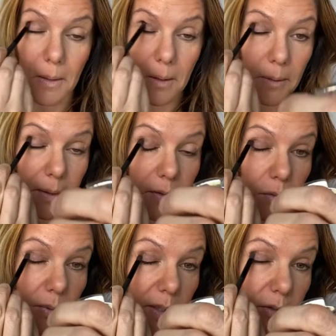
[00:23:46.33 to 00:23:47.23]
All right,
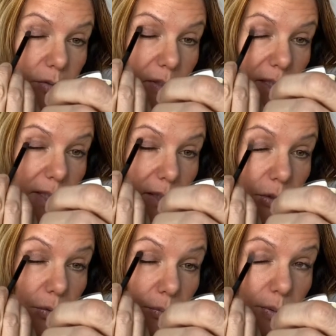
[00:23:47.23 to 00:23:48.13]
so what I do is I like to
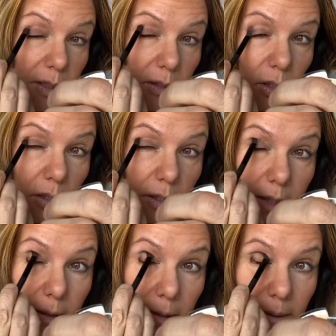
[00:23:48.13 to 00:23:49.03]
go really dark
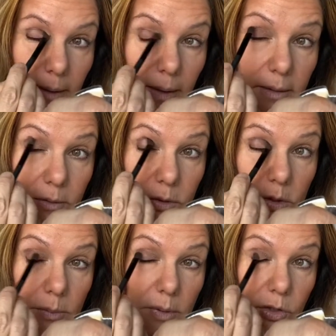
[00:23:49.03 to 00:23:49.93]
here, and I kind of
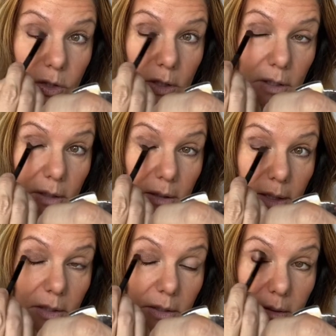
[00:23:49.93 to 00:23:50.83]
smudge it.
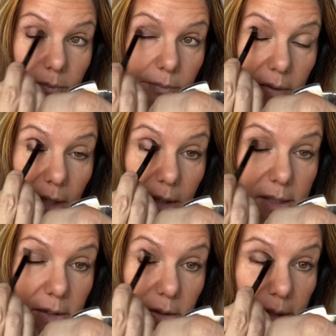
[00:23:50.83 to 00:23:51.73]
Like, like I
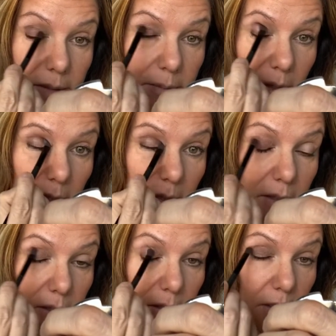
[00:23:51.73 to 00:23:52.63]
said, you guys, I'm not
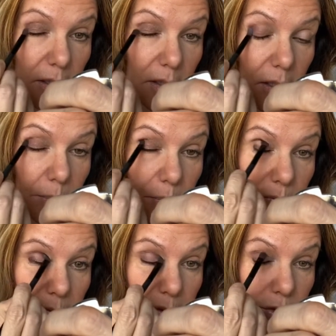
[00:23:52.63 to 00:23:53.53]
a
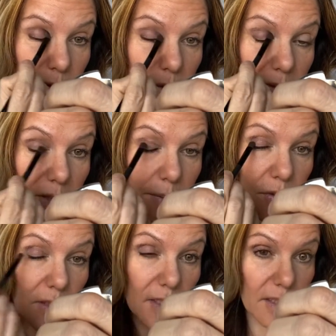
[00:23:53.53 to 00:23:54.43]
professional when it
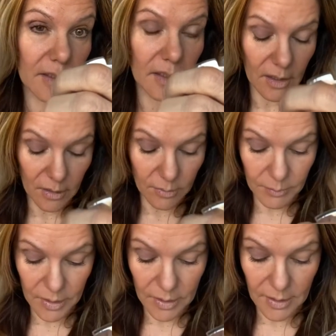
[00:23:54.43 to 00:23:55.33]
comes to that
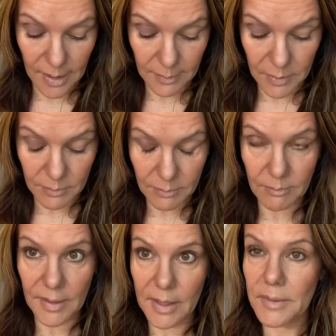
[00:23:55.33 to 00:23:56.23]
but I'm a
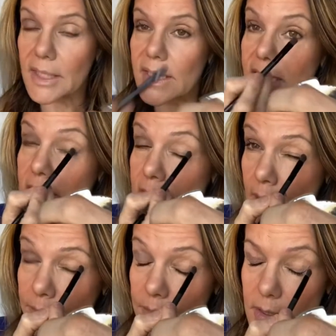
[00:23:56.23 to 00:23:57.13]
minimalist is
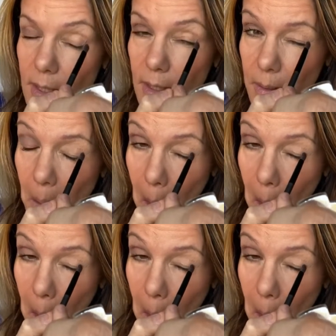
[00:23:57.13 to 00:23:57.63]
how they say it.